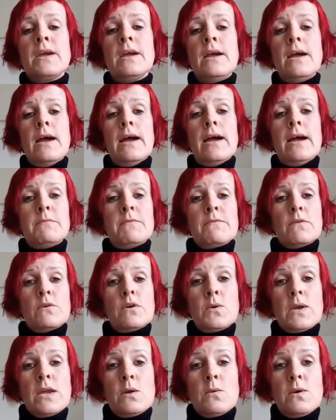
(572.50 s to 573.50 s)
We've got a
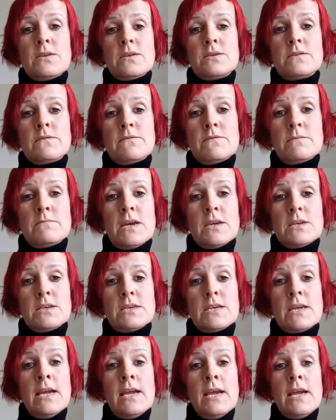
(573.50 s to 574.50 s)
quick question from
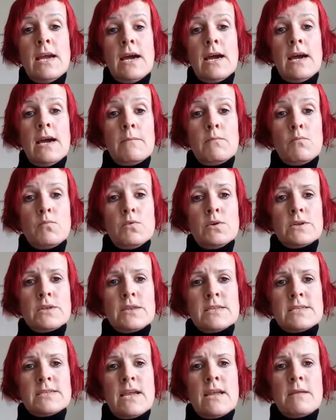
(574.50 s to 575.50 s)
Yashi. Would
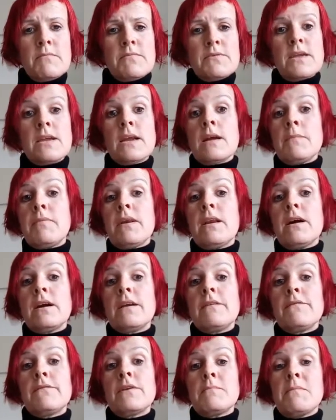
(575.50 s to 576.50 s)
the same thing apply
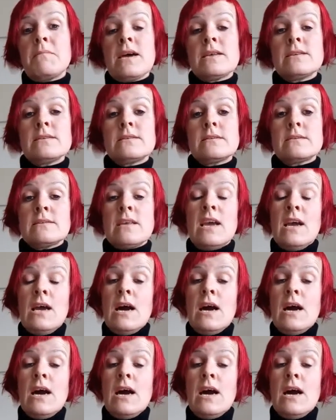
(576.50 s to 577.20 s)
for a master's?